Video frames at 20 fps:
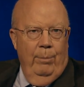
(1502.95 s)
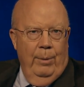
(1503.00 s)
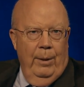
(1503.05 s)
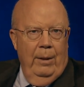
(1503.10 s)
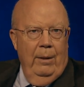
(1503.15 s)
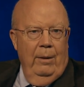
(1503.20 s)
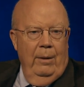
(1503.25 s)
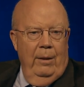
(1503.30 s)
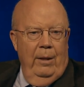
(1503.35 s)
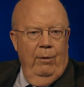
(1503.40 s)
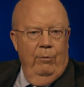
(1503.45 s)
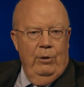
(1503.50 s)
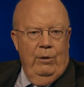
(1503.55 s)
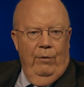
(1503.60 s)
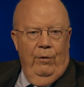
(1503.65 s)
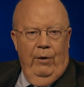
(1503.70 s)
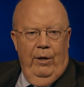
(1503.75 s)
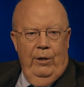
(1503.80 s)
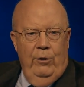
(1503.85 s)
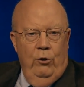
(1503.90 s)
But it was a
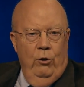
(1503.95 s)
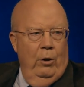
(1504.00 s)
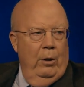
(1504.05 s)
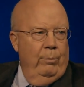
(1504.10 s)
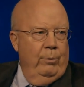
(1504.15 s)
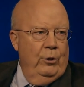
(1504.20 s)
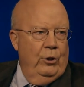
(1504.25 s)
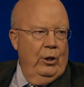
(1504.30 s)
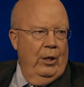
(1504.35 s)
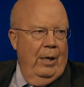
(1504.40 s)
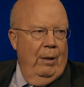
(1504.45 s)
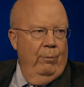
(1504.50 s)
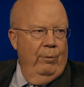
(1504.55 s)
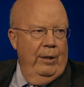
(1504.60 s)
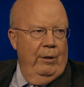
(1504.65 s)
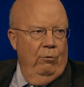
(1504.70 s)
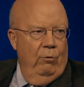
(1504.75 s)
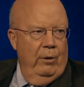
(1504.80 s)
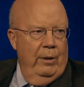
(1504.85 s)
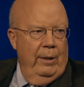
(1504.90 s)
very enjoyable job. We
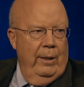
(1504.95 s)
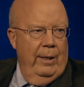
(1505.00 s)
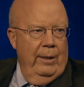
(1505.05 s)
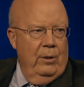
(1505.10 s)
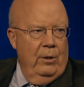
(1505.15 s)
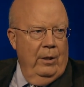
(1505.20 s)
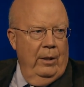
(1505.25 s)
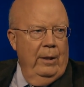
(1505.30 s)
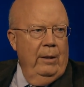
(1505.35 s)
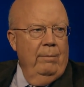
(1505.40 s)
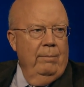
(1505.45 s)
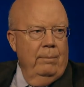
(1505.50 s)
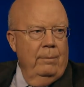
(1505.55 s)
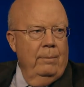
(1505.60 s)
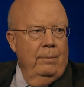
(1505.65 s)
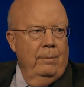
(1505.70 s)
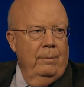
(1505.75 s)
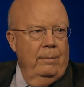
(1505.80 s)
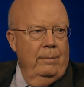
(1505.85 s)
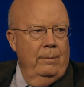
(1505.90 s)
grew it nicely.
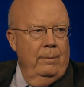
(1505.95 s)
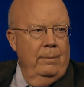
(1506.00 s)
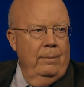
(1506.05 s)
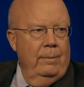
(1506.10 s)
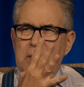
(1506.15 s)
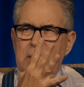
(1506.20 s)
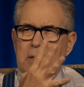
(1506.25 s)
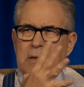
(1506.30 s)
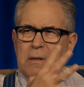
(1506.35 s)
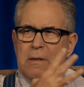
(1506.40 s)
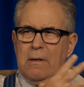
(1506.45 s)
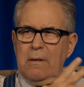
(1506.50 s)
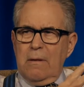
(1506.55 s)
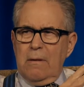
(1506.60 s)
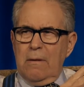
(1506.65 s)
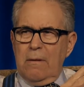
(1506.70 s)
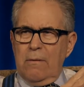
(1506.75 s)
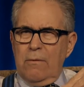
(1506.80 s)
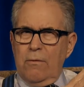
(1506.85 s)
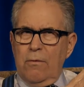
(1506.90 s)
So what happens
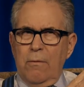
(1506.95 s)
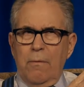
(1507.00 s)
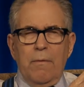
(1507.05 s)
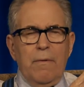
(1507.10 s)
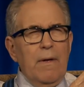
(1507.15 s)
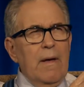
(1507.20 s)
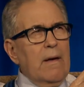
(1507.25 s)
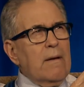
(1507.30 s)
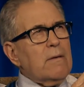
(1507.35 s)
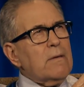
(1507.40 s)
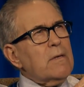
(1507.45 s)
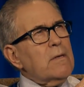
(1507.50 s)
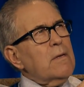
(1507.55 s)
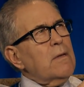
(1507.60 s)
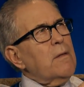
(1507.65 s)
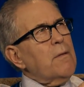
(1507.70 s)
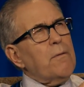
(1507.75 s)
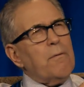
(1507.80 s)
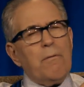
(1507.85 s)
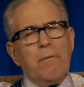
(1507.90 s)
in
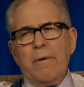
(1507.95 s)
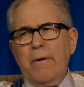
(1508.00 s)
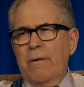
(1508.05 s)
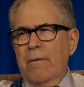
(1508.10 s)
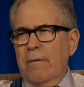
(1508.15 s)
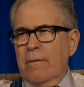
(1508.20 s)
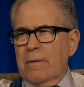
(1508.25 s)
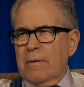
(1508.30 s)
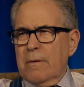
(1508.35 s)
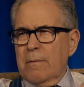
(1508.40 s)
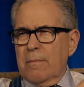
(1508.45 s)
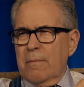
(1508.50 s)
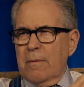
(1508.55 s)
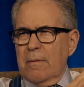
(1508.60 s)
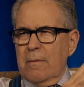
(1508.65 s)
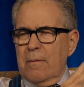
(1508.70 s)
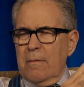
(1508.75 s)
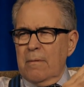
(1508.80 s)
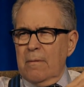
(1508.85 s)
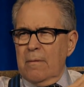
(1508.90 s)
2003 or
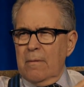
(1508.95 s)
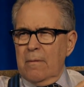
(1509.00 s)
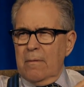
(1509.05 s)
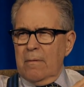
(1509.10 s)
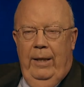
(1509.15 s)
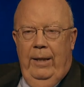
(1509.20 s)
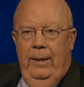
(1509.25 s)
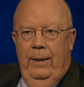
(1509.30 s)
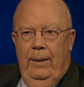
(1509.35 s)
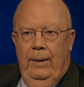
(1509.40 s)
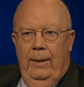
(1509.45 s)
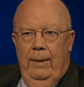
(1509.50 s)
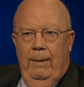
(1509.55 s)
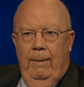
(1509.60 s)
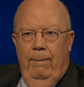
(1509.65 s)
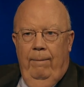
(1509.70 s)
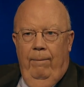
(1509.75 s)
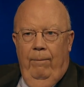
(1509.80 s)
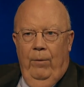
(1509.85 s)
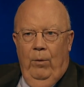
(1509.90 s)
2003?
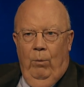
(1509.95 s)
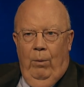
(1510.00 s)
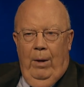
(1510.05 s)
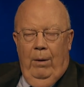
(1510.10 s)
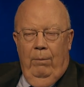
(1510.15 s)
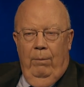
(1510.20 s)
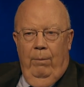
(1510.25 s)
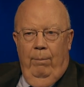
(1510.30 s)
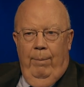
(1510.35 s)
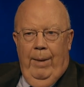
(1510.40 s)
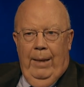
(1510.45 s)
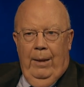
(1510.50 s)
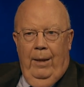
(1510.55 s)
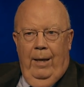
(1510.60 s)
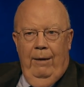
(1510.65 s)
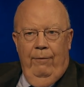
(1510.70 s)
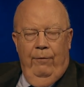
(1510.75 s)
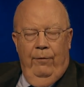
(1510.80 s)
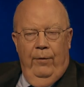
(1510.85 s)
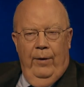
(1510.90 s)
Uh, well,
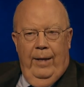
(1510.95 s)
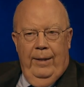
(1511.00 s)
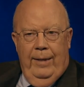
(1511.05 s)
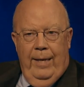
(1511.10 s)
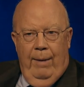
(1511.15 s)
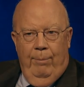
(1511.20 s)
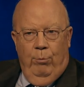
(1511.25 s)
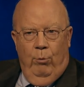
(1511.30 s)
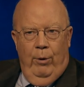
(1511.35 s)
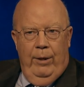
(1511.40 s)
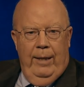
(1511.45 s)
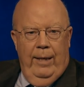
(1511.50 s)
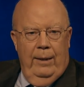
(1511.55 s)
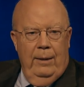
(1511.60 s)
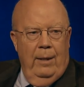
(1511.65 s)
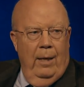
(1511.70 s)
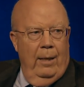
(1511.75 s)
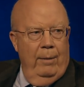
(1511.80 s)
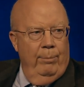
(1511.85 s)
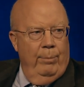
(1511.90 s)
MetLife at that point had
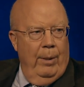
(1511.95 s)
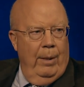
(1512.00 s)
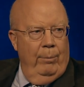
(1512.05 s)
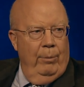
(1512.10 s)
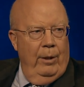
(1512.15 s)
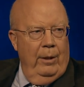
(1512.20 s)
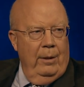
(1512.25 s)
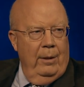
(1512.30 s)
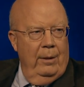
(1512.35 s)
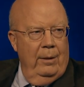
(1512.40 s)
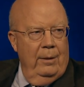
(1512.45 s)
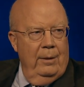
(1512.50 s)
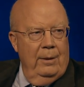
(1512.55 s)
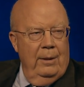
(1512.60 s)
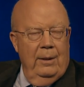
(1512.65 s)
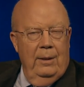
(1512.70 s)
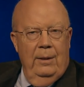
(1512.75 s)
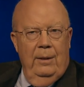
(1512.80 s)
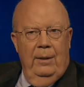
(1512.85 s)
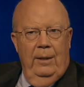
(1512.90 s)
gone public,
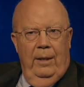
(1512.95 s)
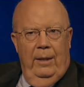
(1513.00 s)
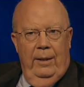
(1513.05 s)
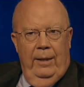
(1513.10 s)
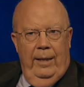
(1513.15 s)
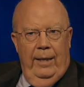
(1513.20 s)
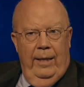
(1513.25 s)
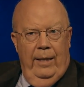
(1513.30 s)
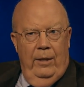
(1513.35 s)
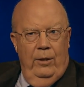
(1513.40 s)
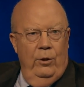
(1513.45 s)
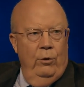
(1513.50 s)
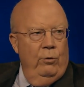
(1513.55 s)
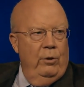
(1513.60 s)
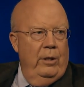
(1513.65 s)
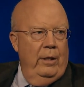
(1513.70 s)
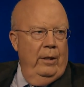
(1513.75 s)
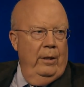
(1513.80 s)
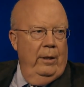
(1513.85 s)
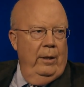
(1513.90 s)
and they had a new
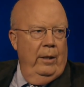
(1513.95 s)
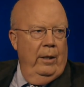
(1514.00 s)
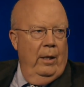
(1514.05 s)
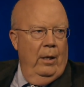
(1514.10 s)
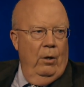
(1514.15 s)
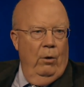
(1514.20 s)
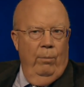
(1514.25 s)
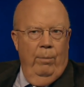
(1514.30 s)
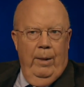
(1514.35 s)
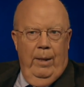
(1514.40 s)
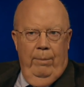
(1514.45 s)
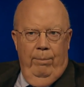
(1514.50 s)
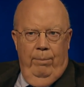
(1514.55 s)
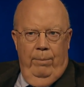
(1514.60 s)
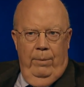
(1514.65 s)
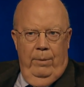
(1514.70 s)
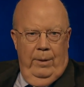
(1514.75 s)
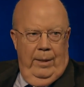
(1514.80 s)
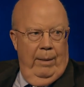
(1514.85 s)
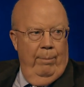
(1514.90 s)
CEO by
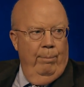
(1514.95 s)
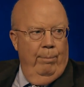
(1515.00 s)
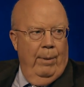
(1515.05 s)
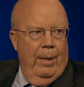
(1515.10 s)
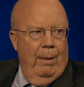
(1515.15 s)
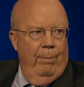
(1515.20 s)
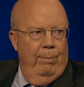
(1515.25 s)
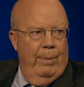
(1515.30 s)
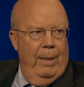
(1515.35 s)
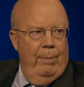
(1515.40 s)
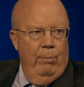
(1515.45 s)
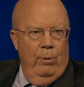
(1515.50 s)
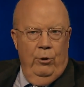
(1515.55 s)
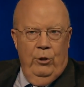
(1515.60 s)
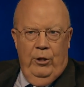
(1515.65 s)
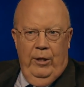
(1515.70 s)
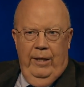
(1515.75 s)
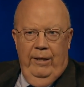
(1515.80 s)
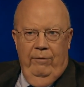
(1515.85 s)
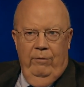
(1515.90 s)
named Bob
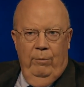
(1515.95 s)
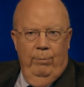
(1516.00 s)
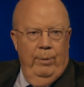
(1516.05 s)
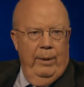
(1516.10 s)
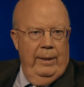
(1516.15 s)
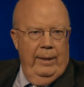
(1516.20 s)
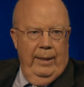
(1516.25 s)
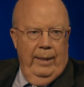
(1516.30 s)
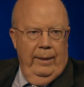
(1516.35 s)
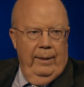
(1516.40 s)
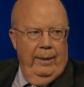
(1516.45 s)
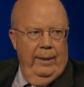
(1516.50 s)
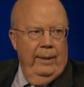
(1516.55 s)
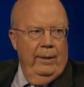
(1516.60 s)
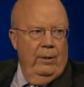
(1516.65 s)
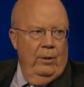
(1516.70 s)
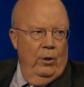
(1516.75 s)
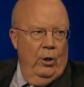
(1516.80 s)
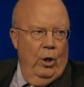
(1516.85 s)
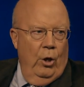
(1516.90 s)
Benmosche. Everybody I
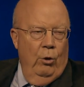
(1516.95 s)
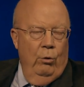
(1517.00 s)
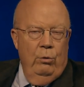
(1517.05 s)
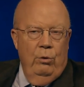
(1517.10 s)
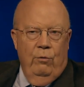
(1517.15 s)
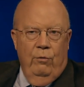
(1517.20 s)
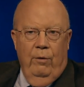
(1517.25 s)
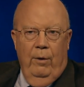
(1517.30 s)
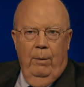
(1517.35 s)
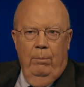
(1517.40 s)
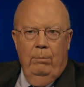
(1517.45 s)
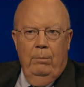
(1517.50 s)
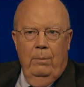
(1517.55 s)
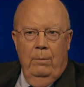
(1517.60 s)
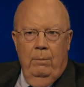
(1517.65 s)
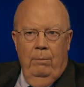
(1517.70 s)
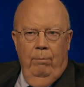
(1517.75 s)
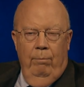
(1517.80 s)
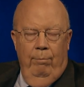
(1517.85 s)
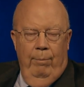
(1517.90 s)
think knows from
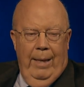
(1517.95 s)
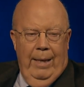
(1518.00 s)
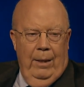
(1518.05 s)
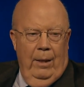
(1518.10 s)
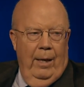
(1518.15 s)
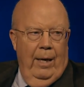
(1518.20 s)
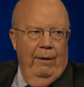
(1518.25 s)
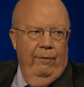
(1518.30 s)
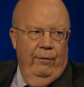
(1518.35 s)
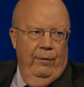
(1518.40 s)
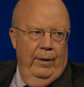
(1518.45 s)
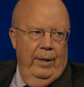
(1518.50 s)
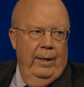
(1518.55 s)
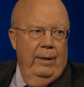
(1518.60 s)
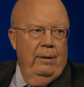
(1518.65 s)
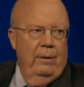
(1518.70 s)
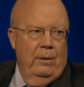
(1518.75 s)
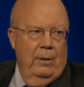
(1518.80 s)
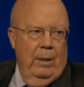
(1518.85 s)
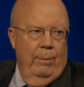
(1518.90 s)
MetLife, and
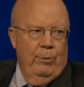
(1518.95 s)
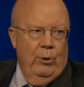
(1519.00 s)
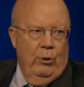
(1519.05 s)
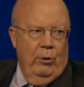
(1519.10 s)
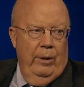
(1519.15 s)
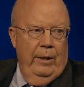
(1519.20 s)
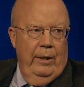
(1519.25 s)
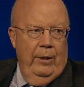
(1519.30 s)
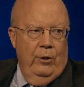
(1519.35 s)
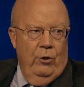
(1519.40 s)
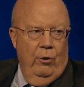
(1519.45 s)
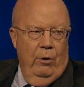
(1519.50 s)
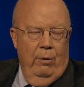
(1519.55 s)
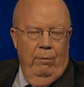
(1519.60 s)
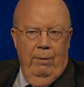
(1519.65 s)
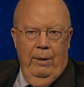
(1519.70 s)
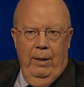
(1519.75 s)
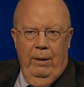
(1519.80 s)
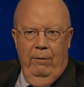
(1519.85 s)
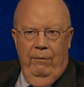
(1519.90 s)
then subsequently the
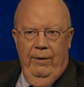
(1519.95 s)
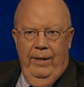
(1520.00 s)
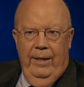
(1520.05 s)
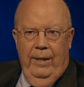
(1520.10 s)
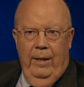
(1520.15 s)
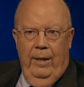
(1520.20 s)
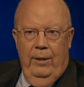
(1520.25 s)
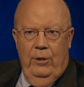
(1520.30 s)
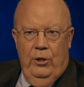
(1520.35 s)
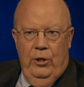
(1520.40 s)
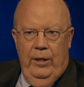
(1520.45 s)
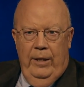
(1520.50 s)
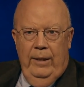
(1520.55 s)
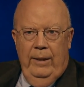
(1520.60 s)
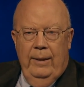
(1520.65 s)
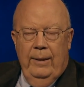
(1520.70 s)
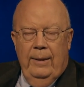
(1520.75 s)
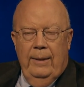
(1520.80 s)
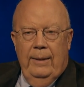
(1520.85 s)
turnaround of AIG.